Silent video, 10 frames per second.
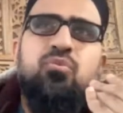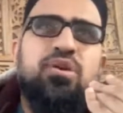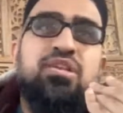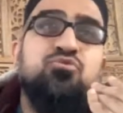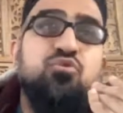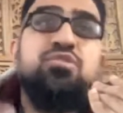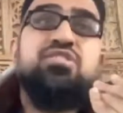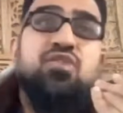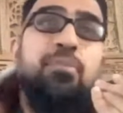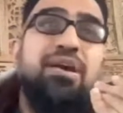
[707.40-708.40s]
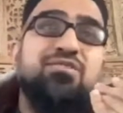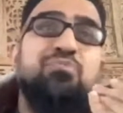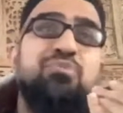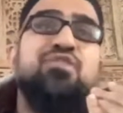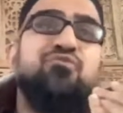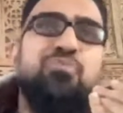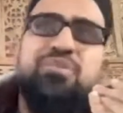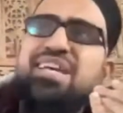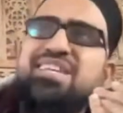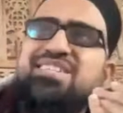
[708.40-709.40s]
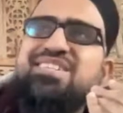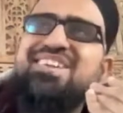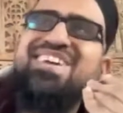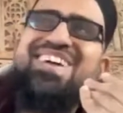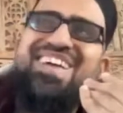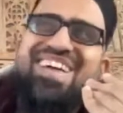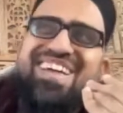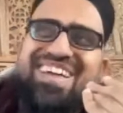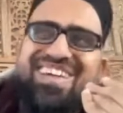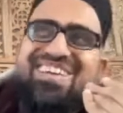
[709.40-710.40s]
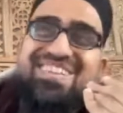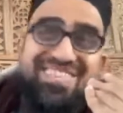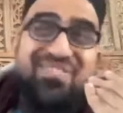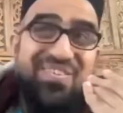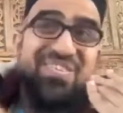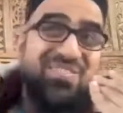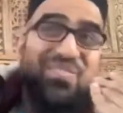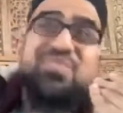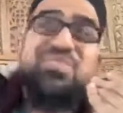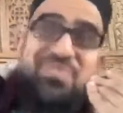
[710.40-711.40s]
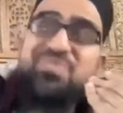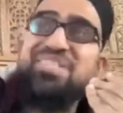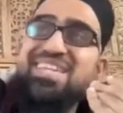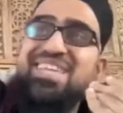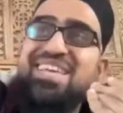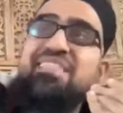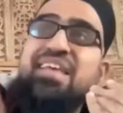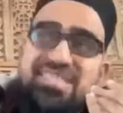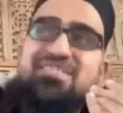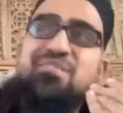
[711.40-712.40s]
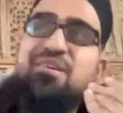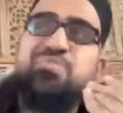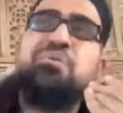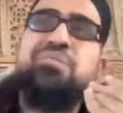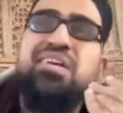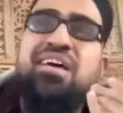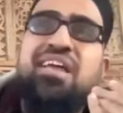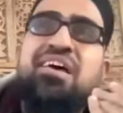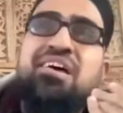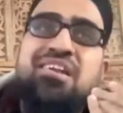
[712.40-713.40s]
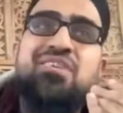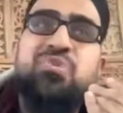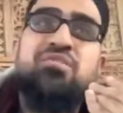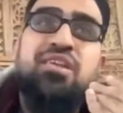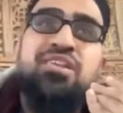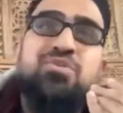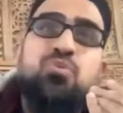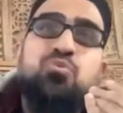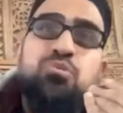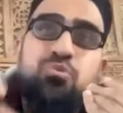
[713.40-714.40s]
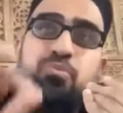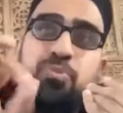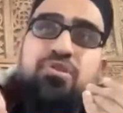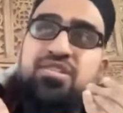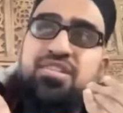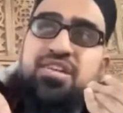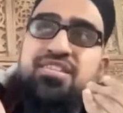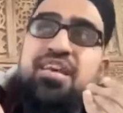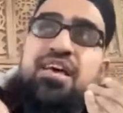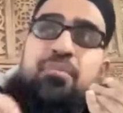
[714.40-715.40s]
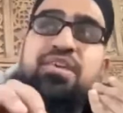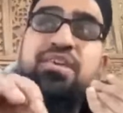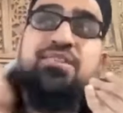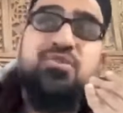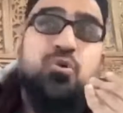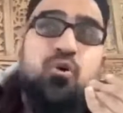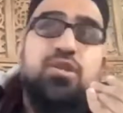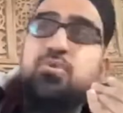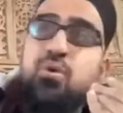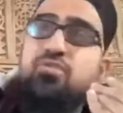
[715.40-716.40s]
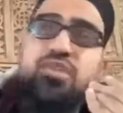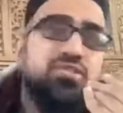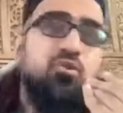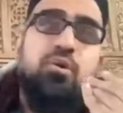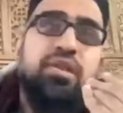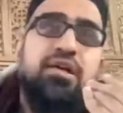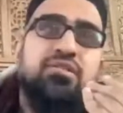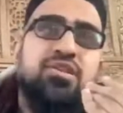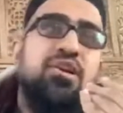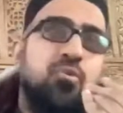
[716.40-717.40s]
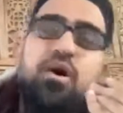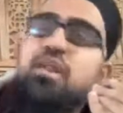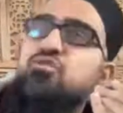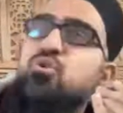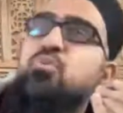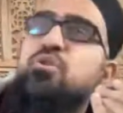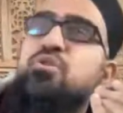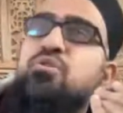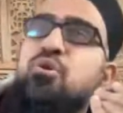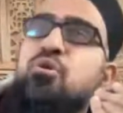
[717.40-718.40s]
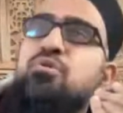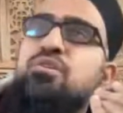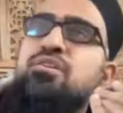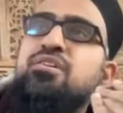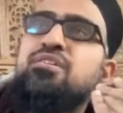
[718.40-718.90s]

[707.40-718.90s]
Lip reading: He runs straight back to the mother for protection. The mother's the one who did it, and that's Allah subhanahu wa ta'ala. And that's one is one who punishes, but he is the only one. There's no one else. Where else are we going to go?